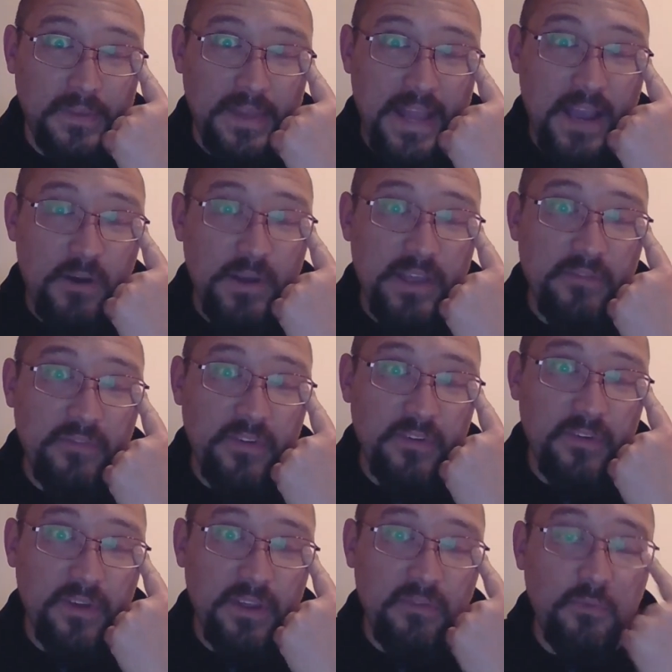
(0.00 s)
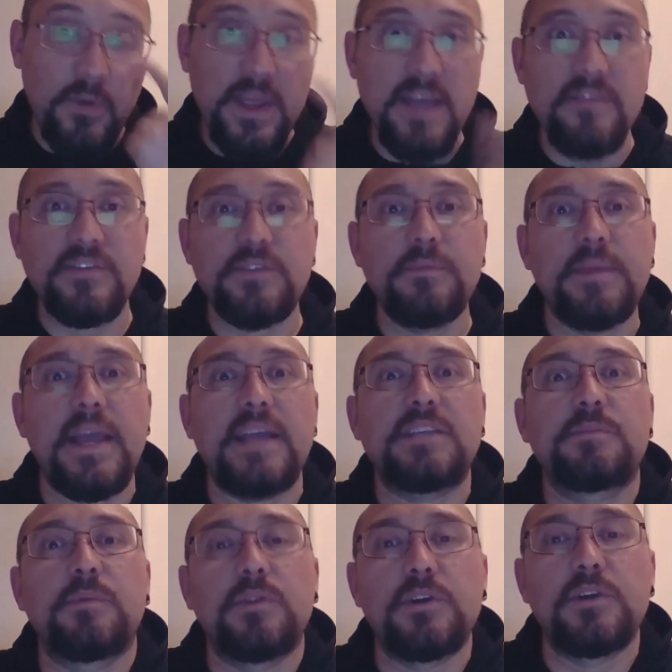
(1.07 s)
Now, if we have some
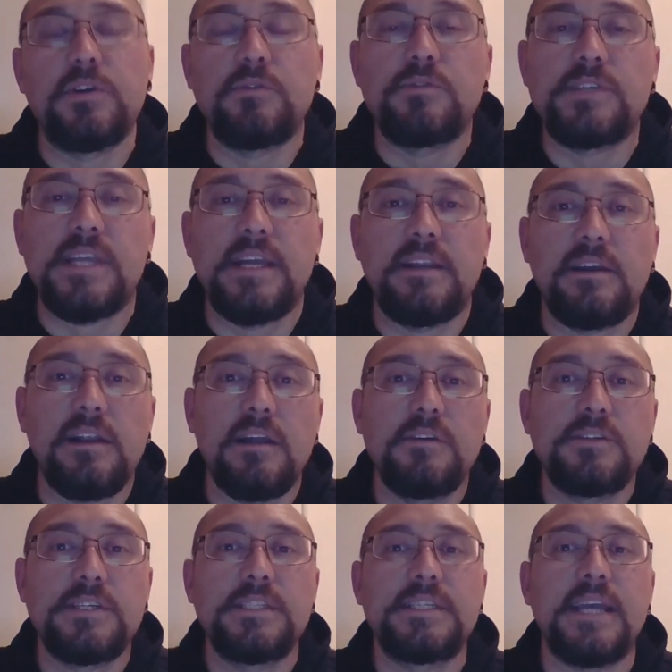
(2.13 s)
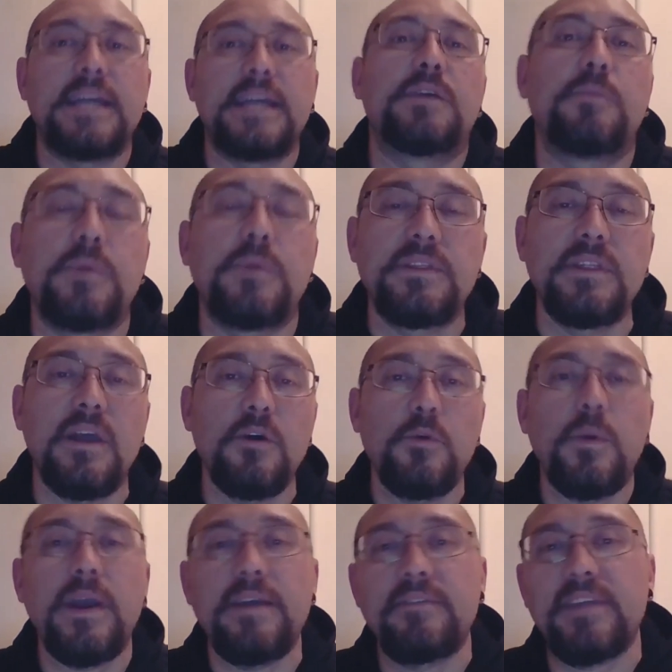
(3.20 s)
gas molecules in a closed container with no
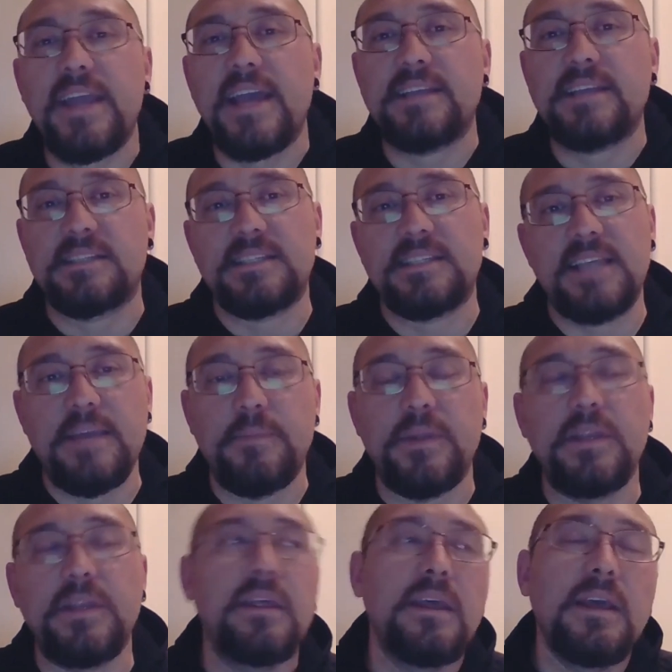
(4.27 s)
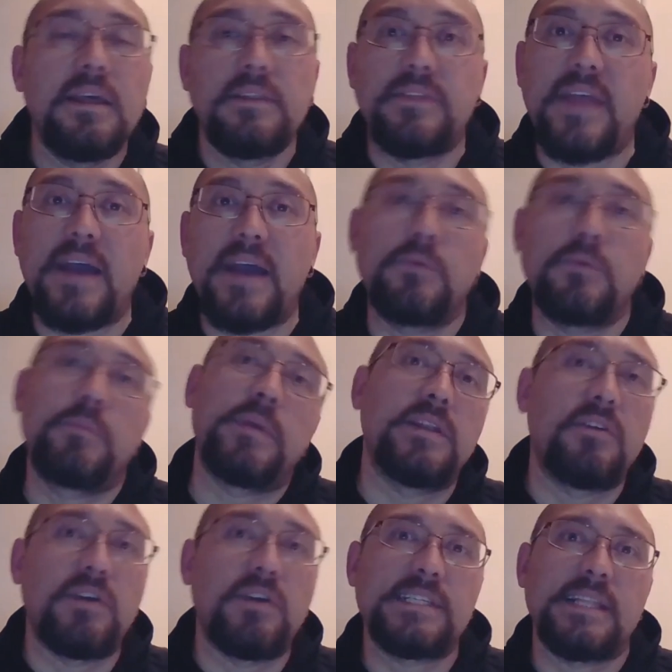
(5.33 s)
way of the gas escaping, that would be
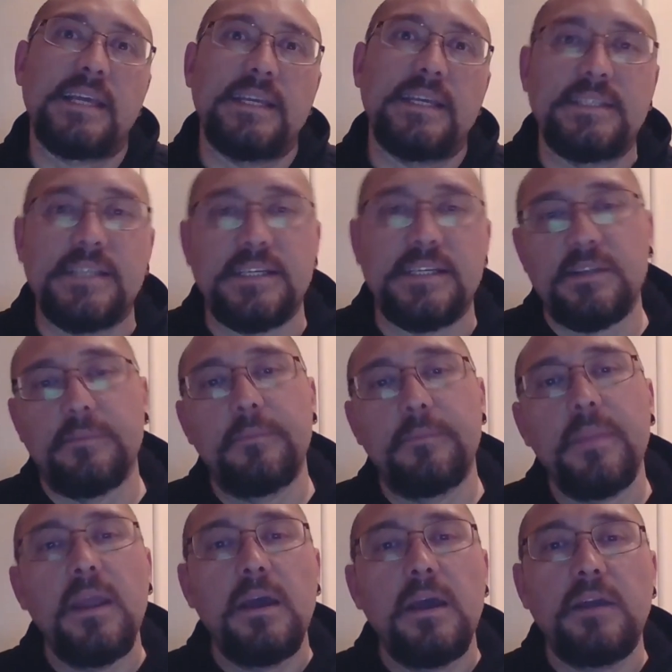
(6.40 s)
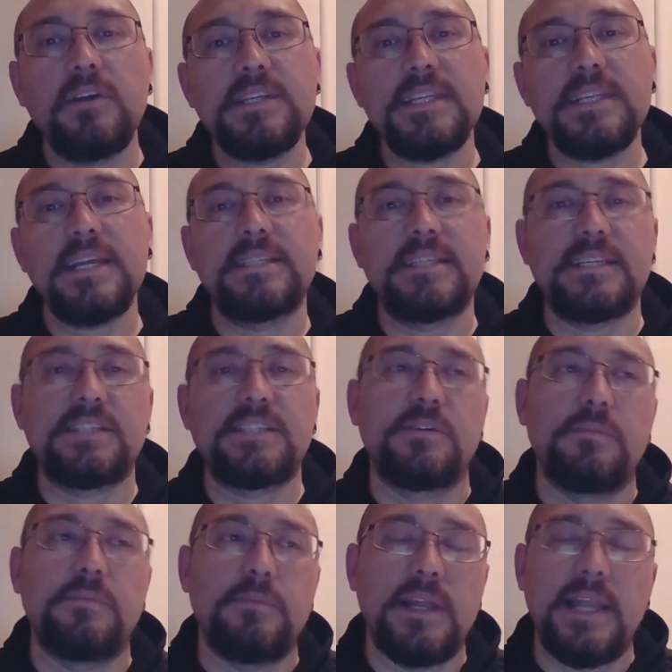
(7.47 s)
an isolated system. An isolated
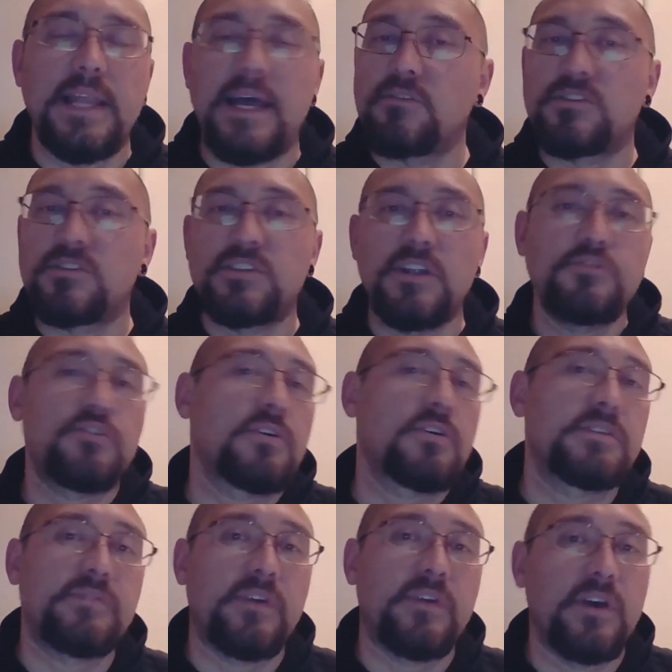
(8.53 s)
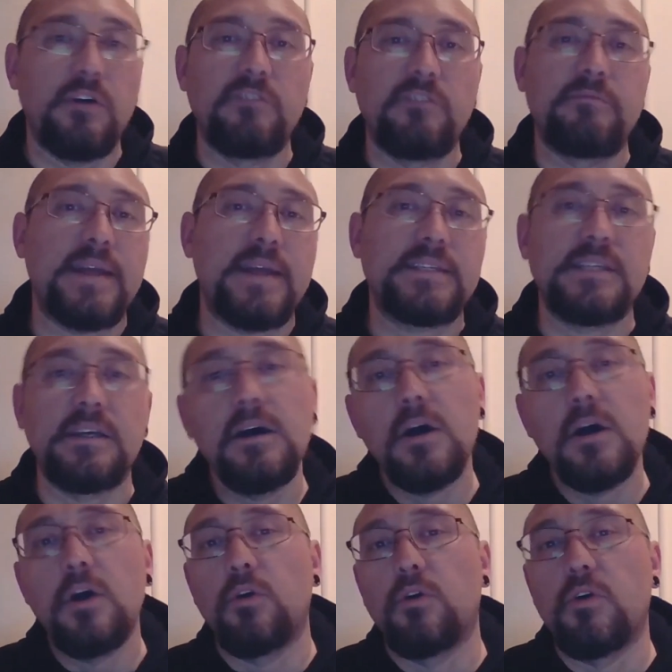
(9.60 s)
system allows no transfer of matter
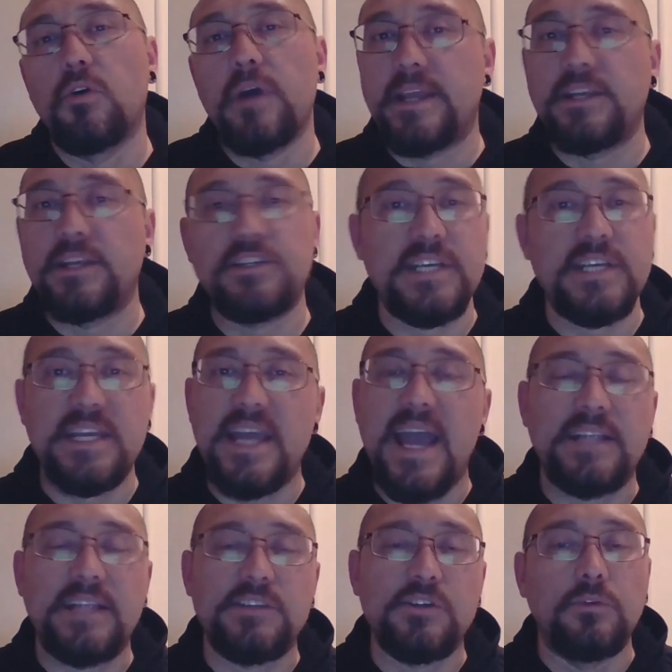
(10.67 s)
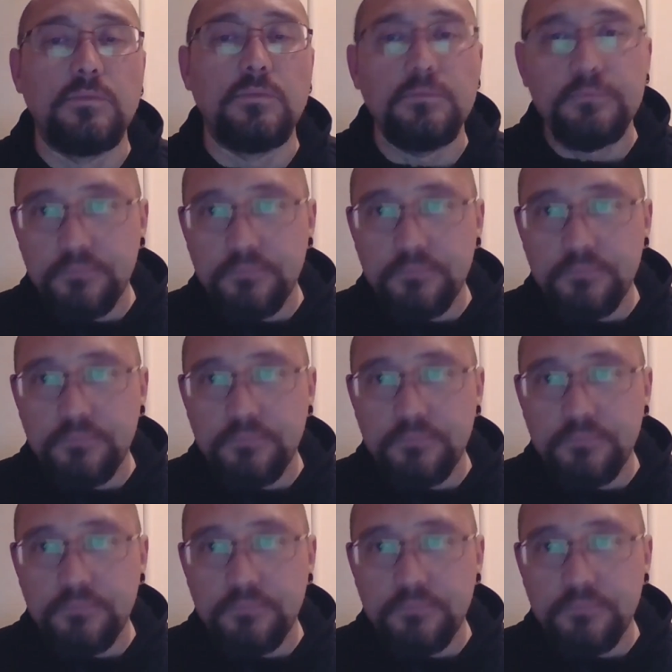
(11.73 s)
or energy at all.